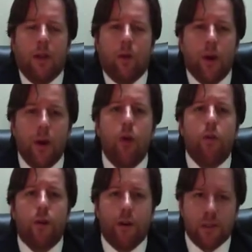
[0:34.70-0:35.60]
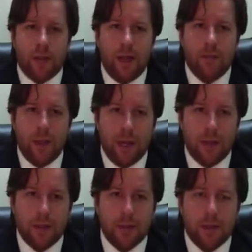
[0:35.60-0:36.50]
What no fault state
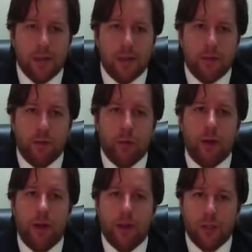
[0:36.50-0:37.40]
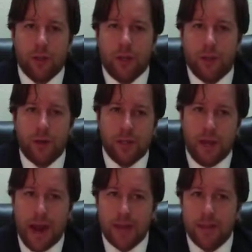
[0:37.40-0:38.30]
means is that the Florida legislature has
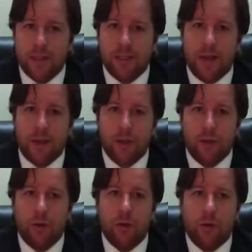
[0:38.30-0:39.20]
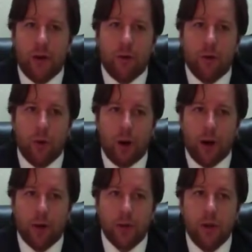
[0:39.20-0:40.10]
enacted a statute that
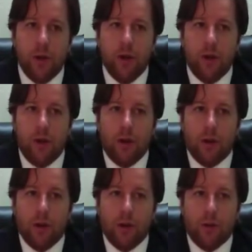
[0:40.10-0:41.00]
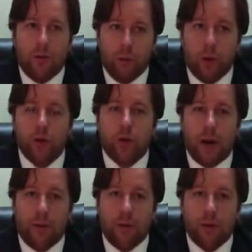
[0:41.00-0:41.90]
requires Florida
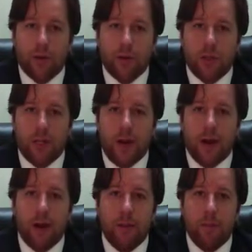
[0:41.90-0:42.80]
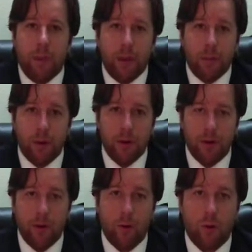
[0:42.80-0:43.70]
drivers to carry PIP
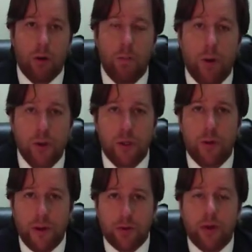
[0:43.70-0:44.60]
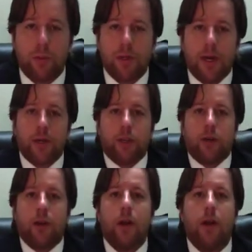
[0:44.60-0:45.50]
or personal injury
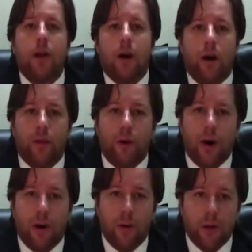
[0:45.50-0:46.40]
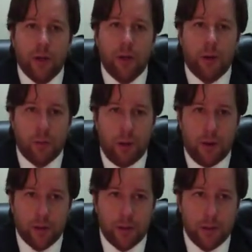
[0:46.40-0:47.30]
protection on their auto insurance
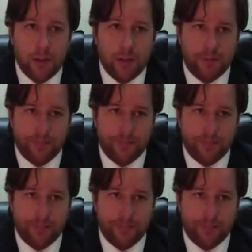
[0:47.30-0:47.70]
policies.